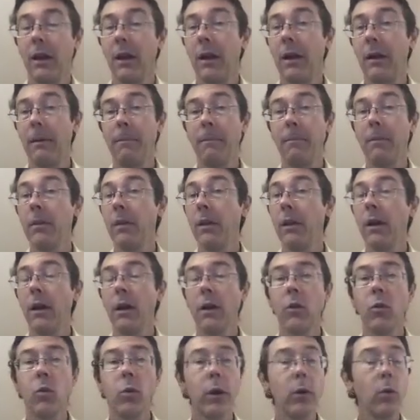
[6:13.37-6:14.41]
Um, a
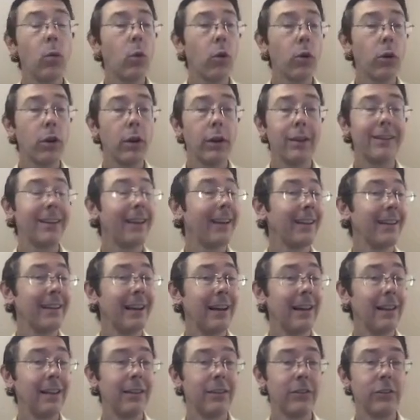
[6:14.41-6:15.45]
quick word on
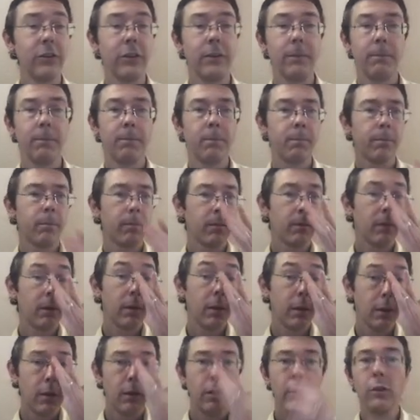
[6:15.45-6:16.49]
technology.
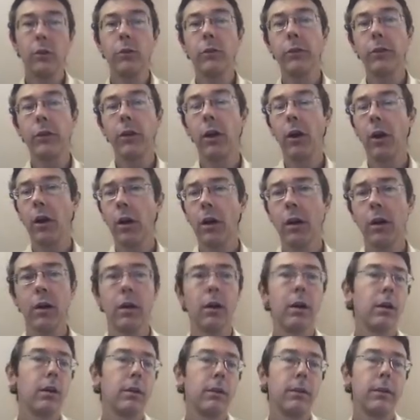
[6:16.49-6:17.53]
Using
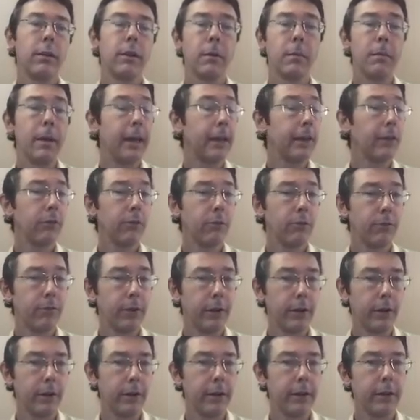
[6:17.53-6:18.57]
R, the commands for
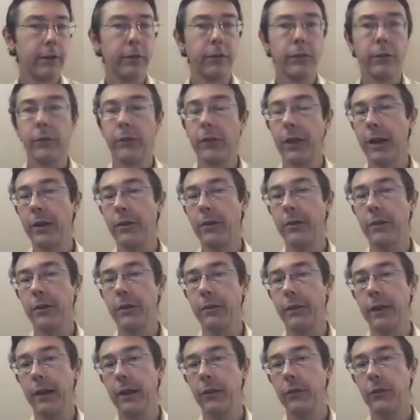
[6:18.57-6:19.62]
variance and standard
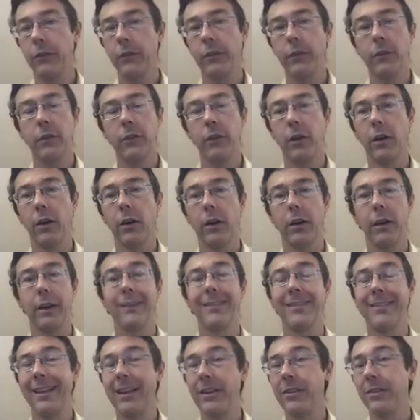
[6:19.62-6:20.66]
deviations are, and
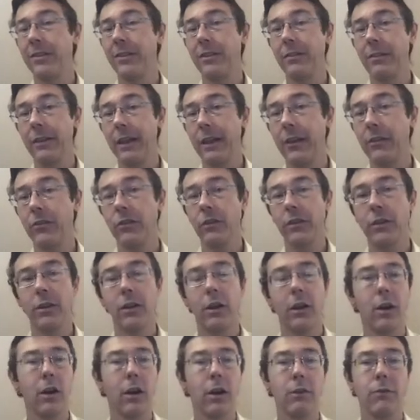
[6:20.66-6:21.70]
standard deviation
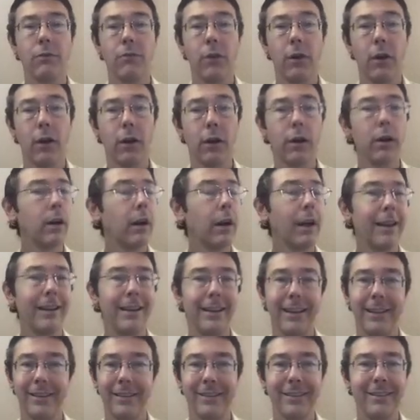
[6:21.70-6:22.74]
are var and
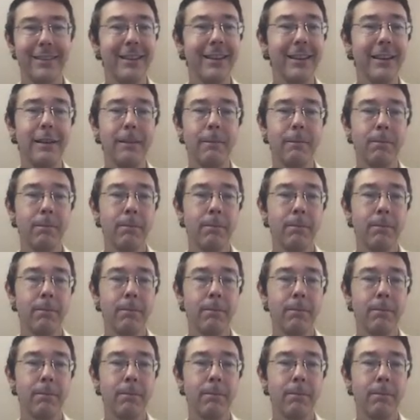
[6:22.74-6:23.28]
S D.